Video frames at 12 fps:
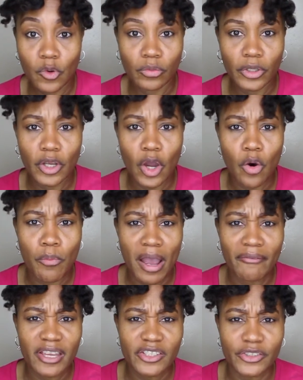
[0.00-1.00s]
you know,
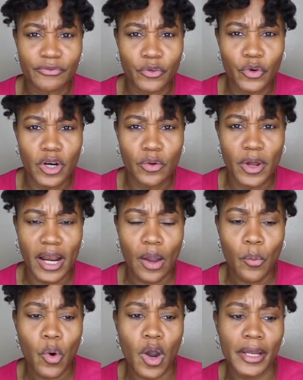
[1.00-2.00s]
my vision for her, what
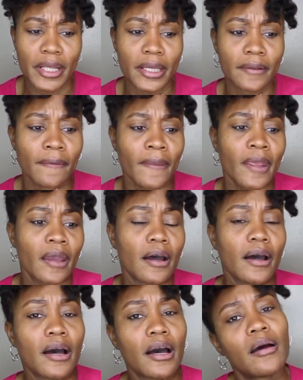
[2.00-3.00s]
I wanted.
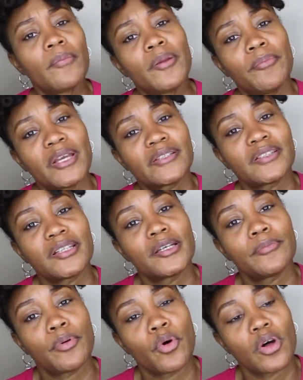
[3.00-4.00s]
And
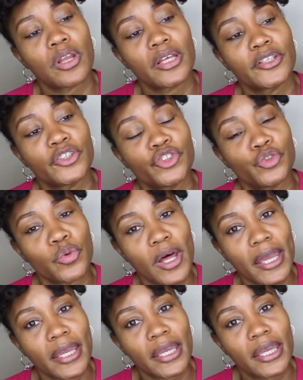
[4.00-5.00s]
basically, Paula, did you
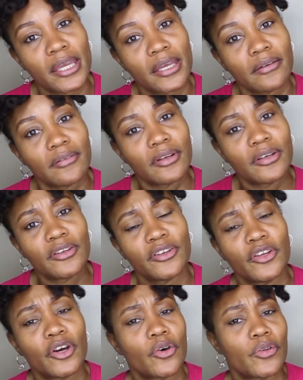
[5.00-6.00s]
like it? And,
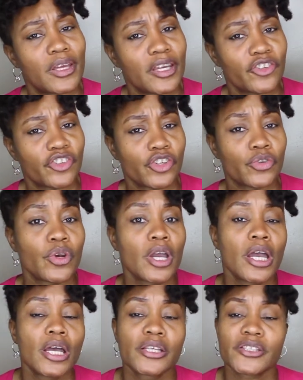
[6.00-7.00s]
you know, the issue.
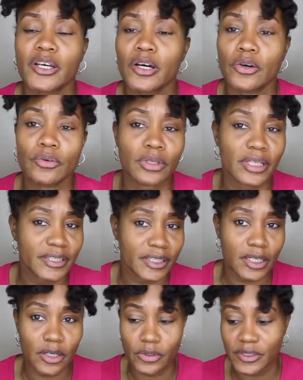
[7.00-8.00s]
So Lisa
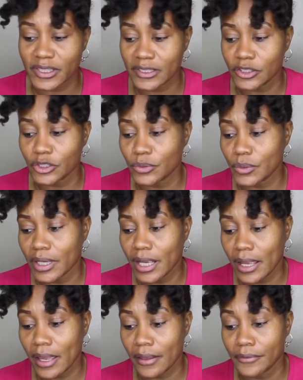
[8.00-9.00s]
goes into,
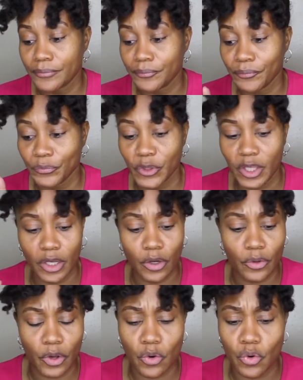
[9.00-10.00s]
again, you
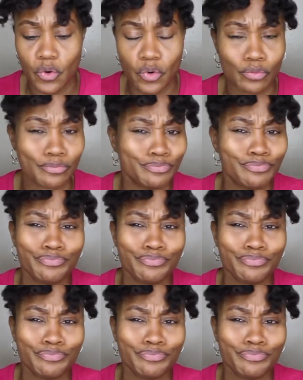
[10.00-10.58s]
know, the whole,